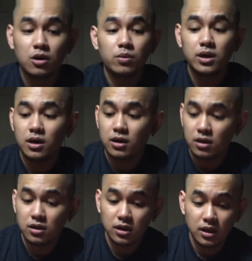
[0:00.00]
we are
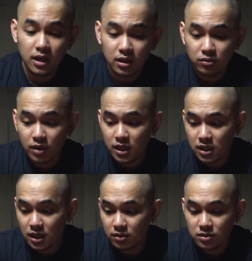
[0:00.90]
going to get right
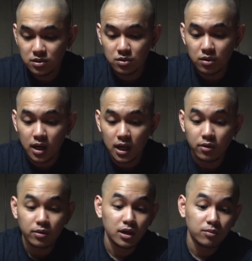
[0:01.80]
down to
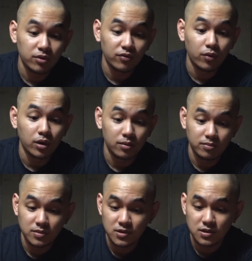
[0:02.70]
how it
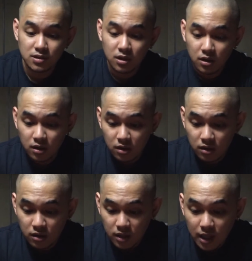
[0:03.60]
performs.
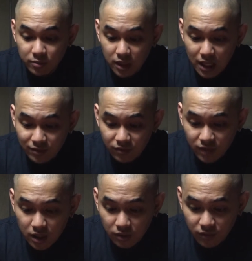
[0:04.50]
I'm going to have a
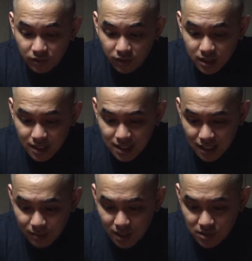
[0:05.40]
video for the Vertex
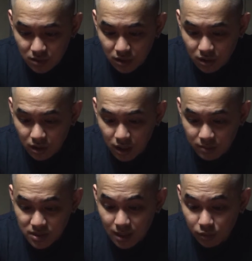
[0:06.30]
atomizer
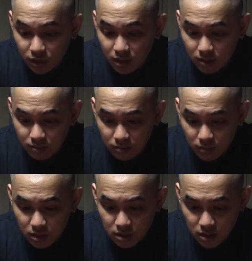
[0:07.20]
separately,
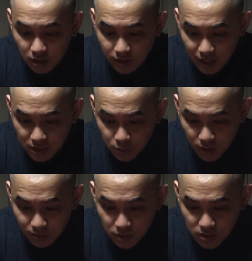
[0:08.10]
but that is what
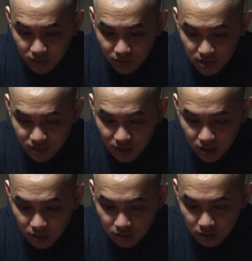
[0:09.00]
I'm using for this
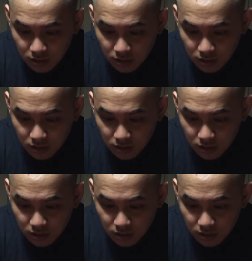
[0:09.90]
video.